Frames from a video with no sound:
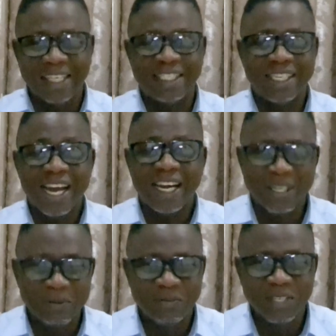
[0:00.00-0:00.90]
and
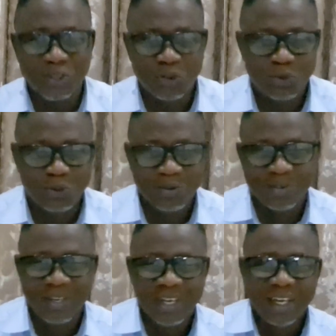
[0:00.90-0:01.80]
cheering me
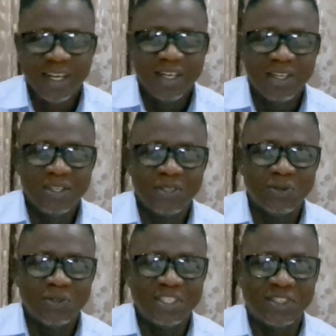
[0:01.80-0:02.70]
to
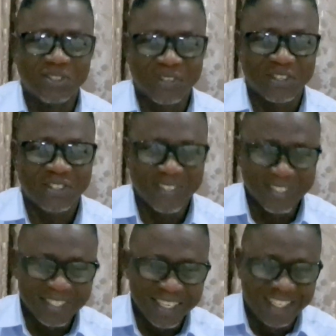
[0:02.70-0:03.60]

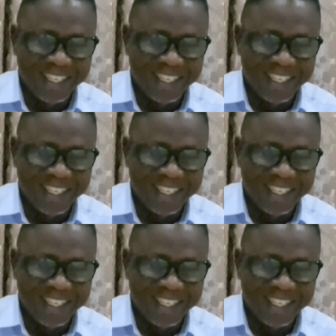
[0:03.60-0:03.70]
destruction.